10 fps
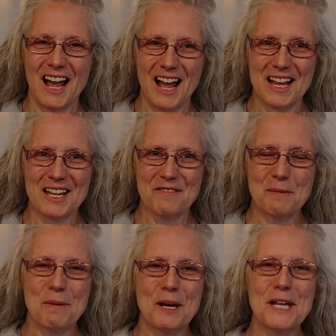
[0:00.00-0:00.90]
Hi
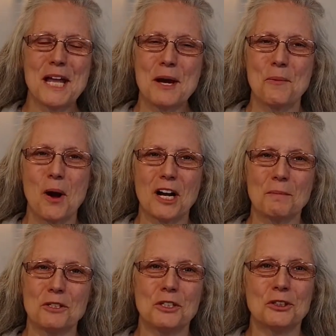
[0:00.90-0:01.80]
everybody and welcome
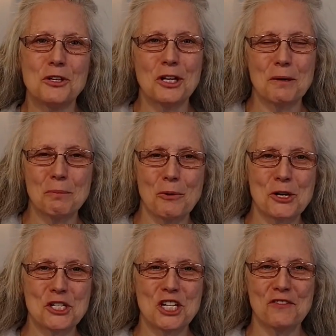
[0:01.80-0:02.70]
to the cooking
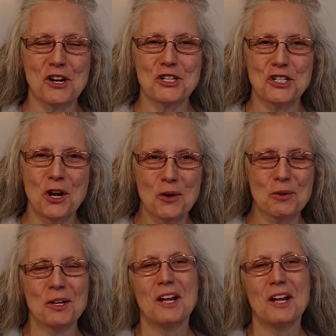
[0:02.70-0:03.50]
portion of our show.